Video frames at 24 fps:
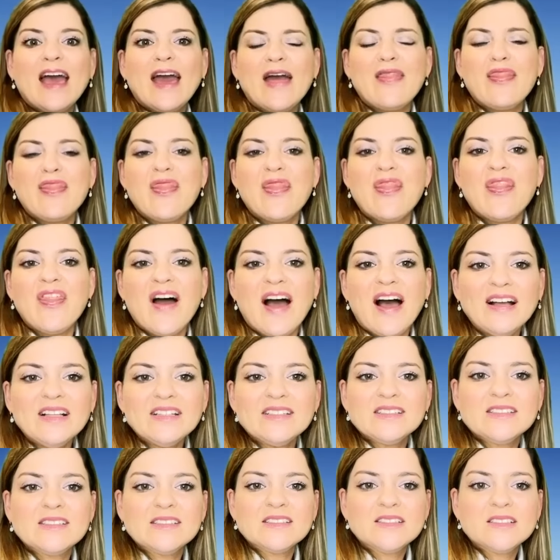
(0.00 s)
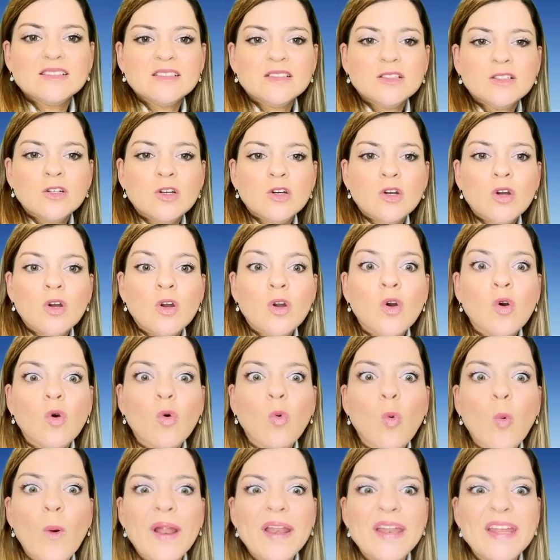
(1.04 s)
And that's
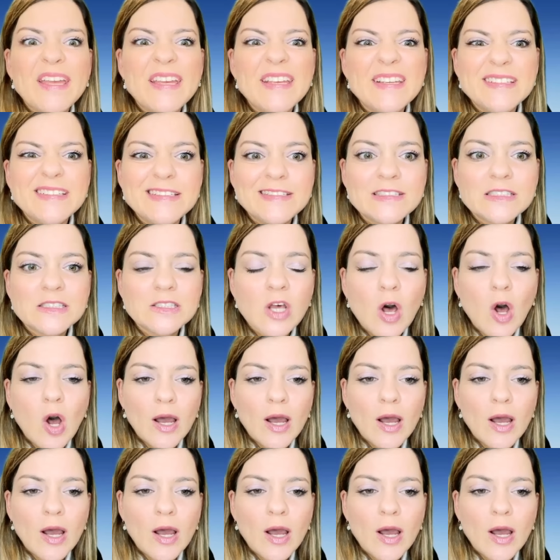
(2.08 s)
when he saw